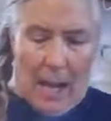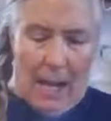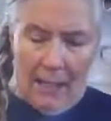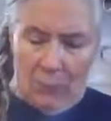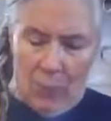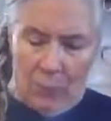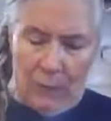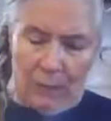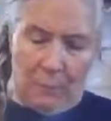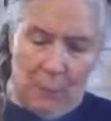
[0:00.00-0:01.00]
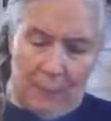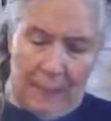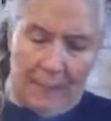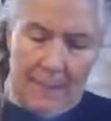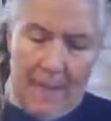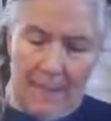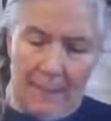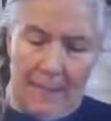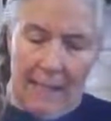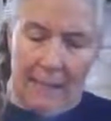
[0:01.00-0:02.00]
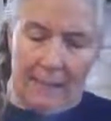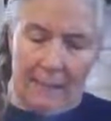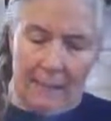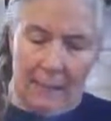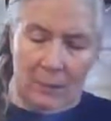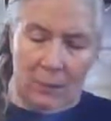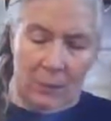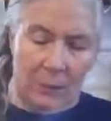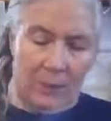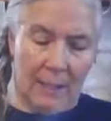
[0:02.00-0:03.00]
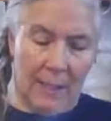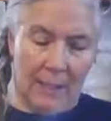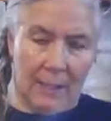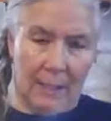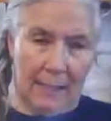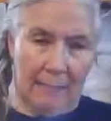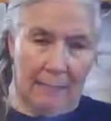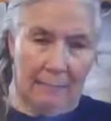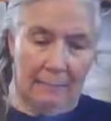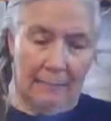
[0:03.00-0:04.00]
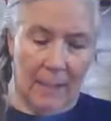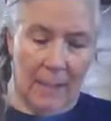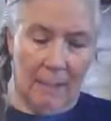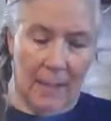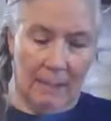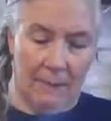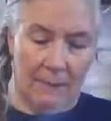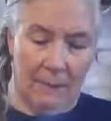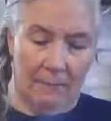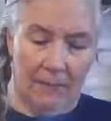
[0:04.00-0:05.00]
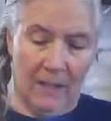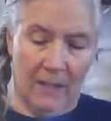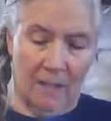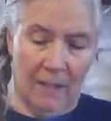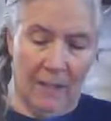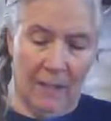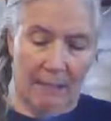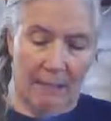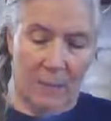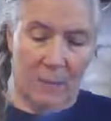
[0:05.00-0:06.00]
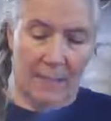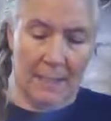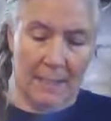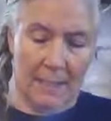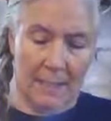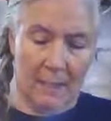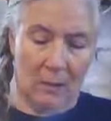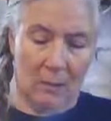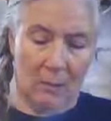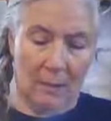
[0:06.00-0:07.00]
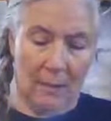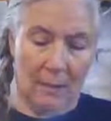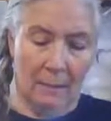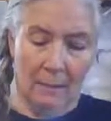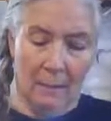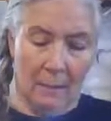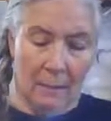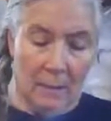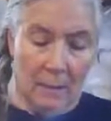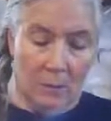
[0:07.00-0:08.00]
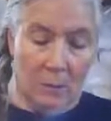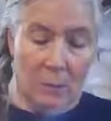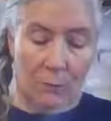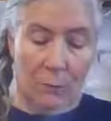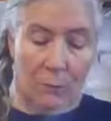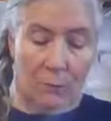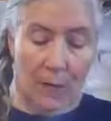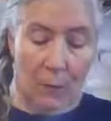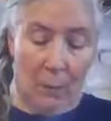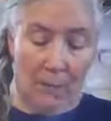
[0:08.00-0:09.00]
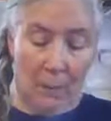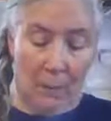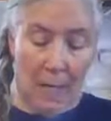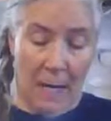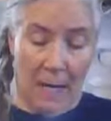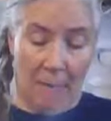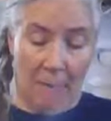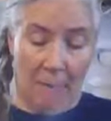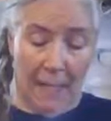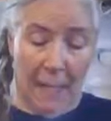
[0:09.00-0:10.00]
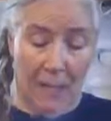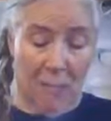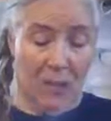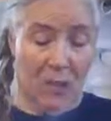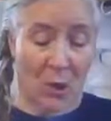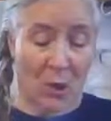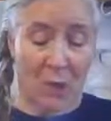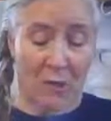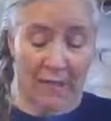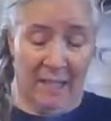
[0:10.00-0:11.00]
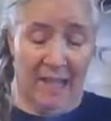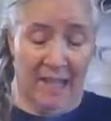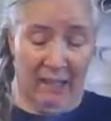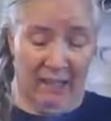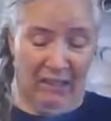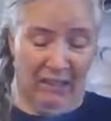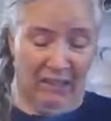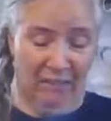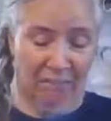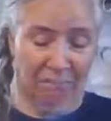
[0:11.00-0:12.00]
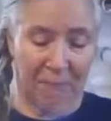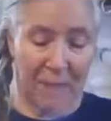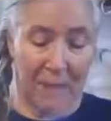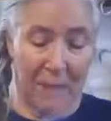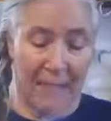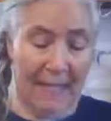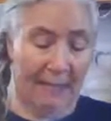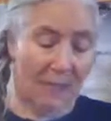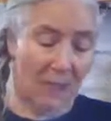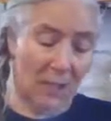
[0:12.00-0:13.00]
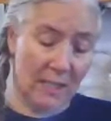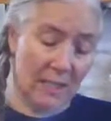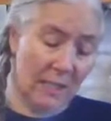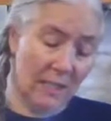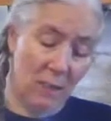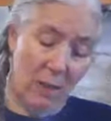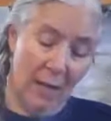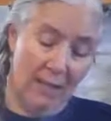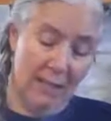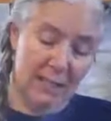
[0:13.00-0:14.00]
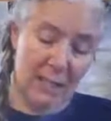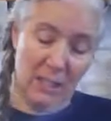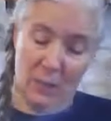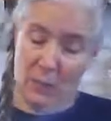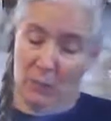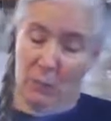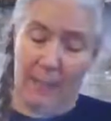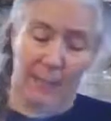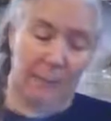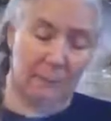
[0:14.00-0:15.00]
I wrote this book because I decided to get closer to God again. I'm at the same phase of my life I was decades ago when I moved so far away from God and became so cynical that my life started to unravel in a certain way.